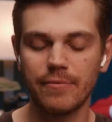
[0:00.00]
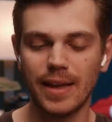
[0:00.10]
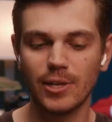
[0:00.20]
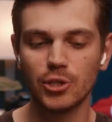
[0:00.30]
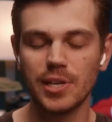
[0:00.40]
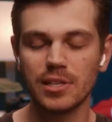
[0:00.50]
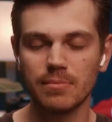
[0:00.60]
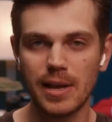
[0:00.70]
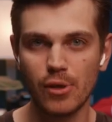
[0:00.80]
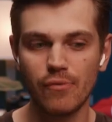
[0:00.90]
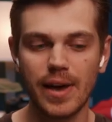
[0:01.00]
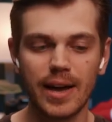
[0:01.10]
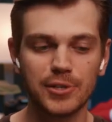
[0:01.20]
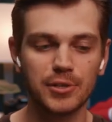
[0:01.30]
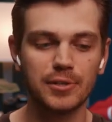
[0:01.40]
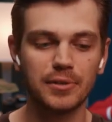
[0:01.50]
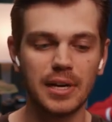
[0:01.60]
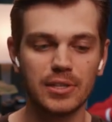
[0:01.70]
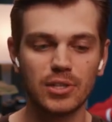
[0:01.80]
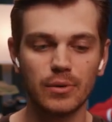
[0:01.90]
Fangshi is a manufacturer,
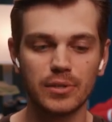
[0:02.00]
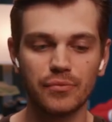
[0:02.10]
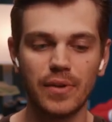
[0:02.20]
and so is